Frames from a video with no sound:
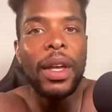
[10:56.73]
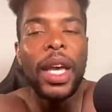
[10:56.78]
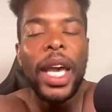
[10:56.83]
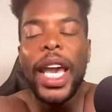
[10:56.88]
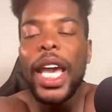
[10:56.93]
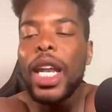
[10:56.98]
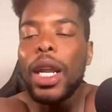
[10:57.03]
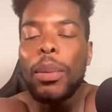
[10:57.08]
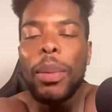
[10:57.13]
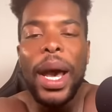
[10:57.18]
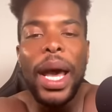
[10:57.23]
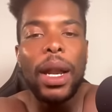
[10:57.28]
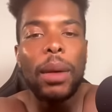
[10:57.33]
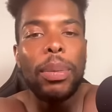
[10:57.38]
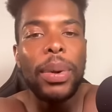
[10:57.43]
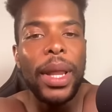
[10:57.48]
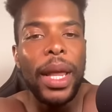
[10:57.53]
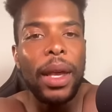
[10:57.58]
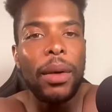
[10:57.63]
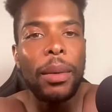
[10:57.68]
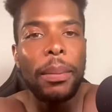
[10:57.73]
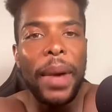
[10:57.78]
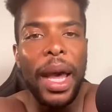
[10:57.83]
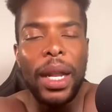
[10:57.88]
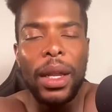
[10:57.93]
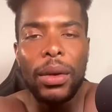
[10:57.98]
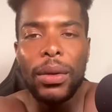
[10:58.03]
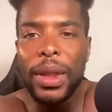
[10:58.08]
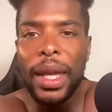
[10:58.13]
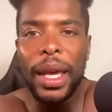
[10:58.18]
Anybody played with my
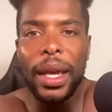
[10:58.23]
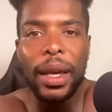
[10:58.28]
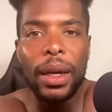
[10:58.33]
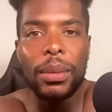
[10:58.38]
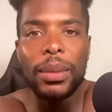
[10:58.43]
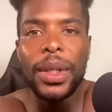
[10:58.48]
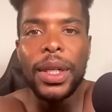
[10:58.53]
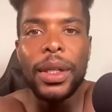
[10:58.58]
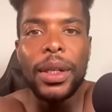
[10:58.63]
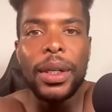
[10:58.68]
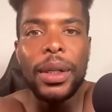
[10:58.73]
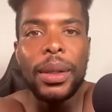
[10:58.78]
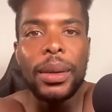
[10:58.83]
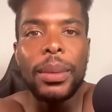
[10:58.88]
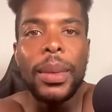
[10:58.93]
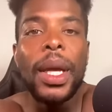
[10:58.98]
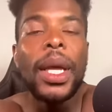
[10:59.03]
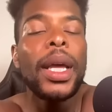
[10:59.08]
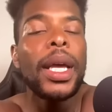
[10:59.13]
name. You think I'm dumb?